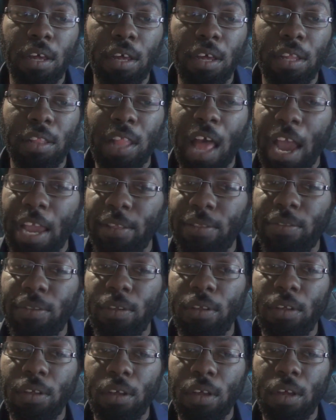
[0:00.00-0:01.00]
Light,
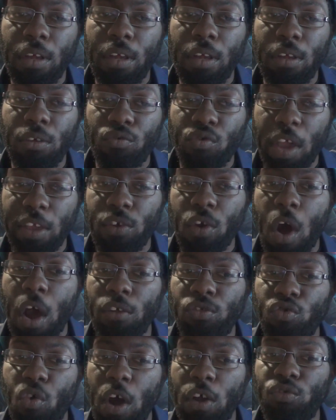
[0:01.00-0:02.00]

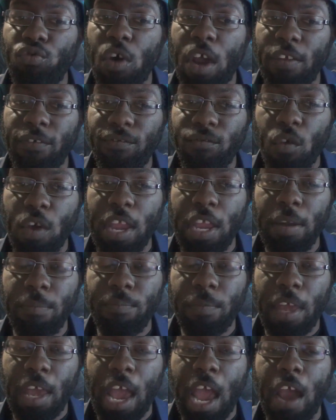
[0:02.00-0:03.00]
QuakeCon 2023,
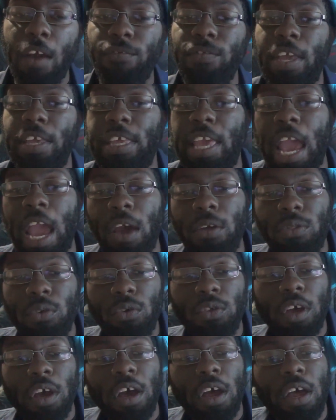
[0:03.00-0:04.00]
after they
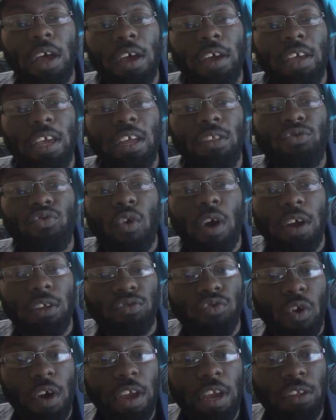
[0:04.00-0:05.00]
canceled in
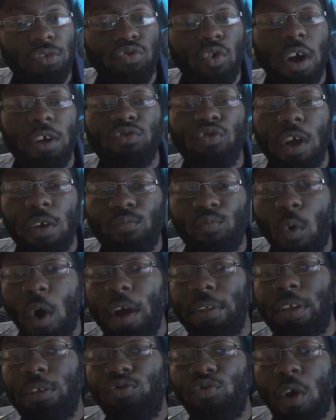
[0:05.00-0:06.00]
2020,
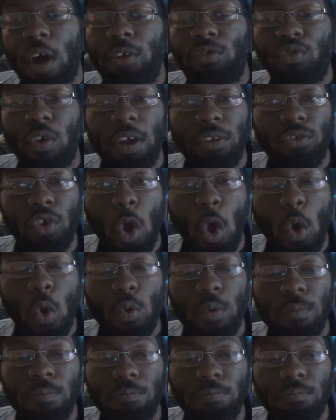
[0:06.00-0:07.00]
2021, and
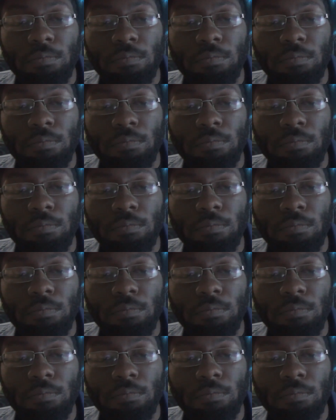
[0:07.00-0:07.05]
2022.